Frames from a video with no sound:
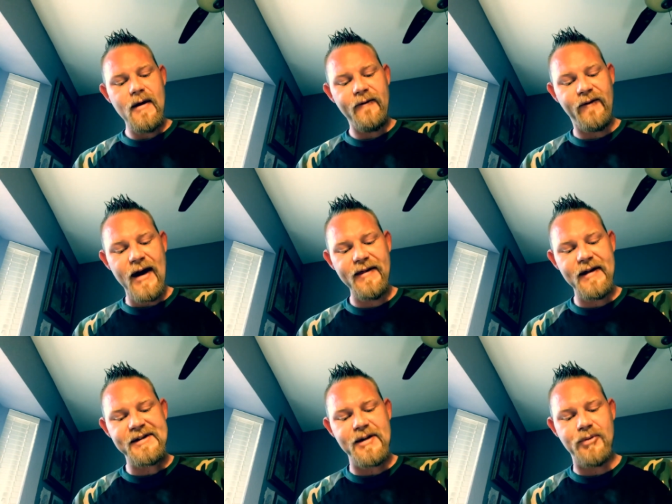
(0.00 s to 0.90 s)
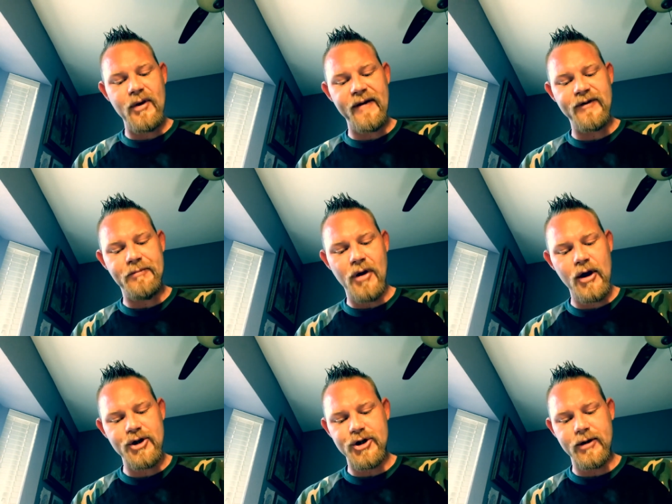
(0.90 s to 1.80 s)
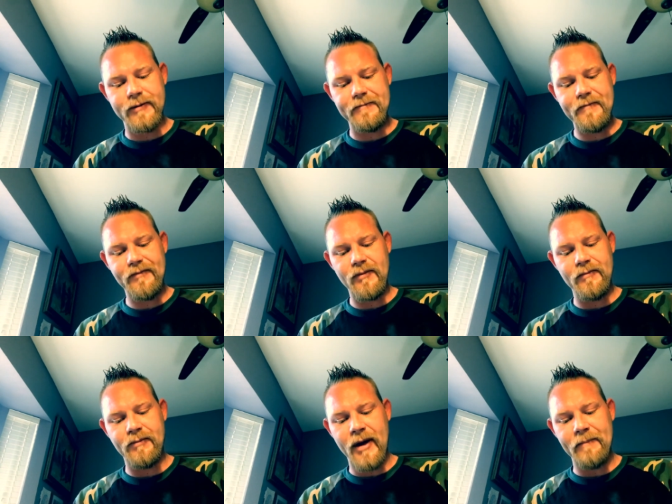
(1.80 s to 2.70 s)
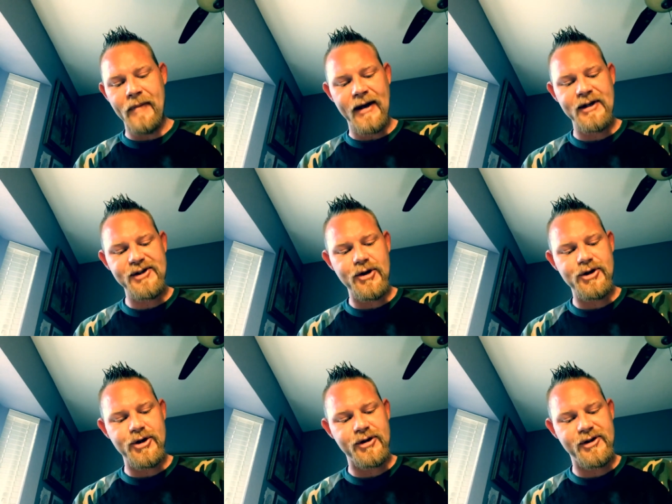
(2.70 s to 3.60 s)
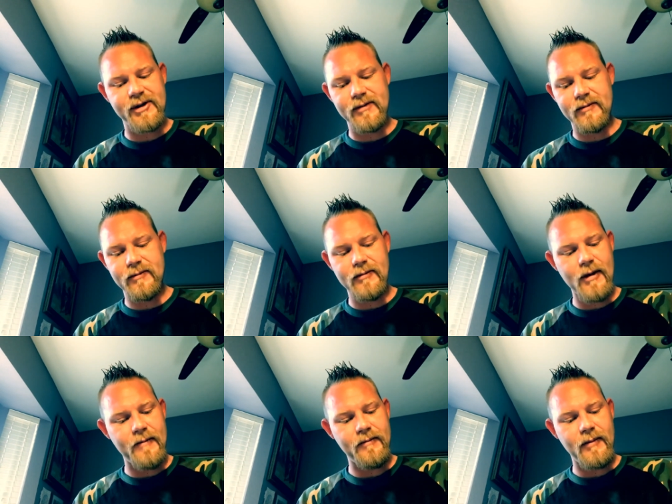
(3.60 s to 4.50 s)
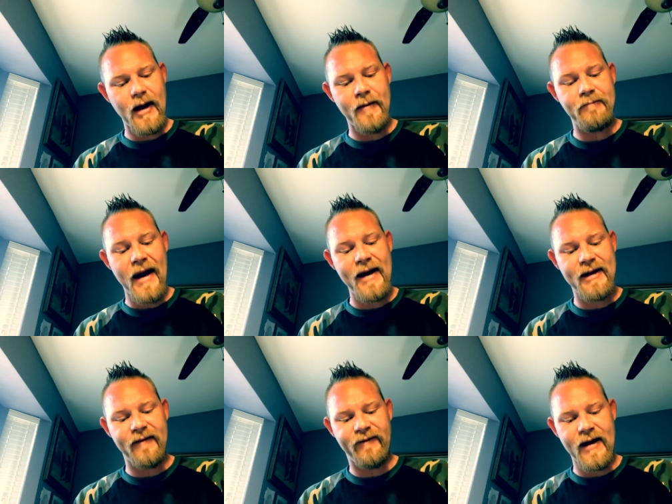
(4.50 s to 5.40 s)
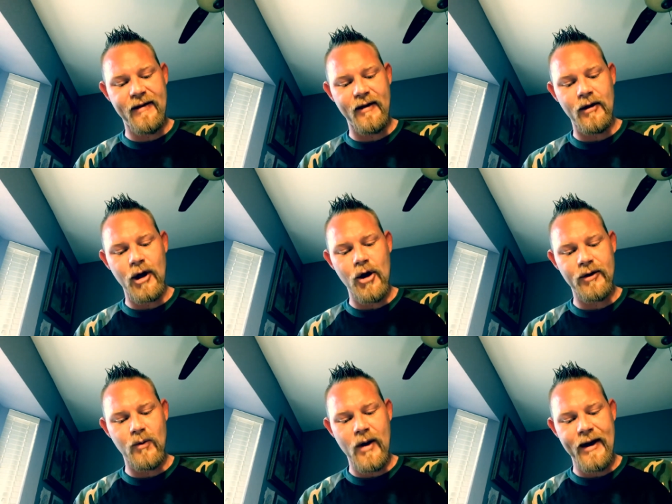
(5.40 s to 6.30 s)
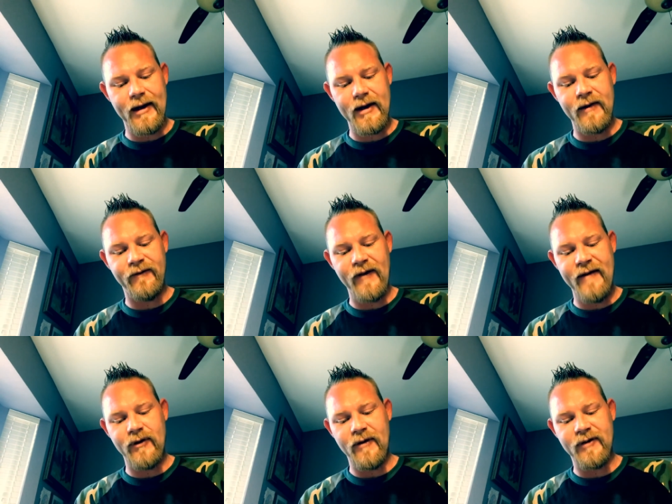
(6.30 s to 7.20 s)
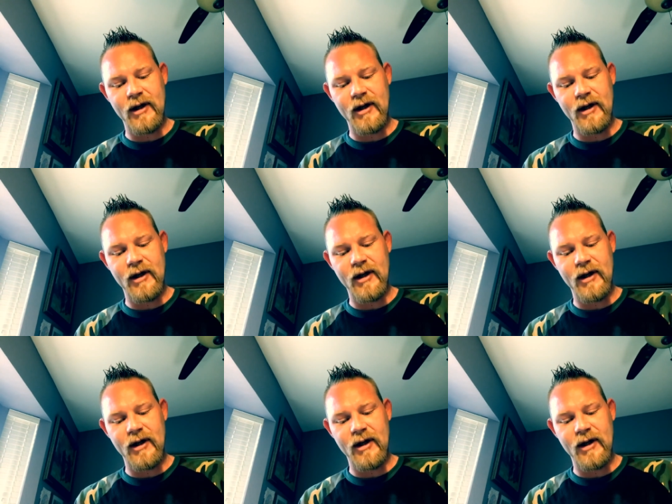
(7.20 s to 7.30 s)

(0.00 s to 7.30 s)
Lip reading: Faith is the point of departure, but many searchers abandon faith along the way in favor of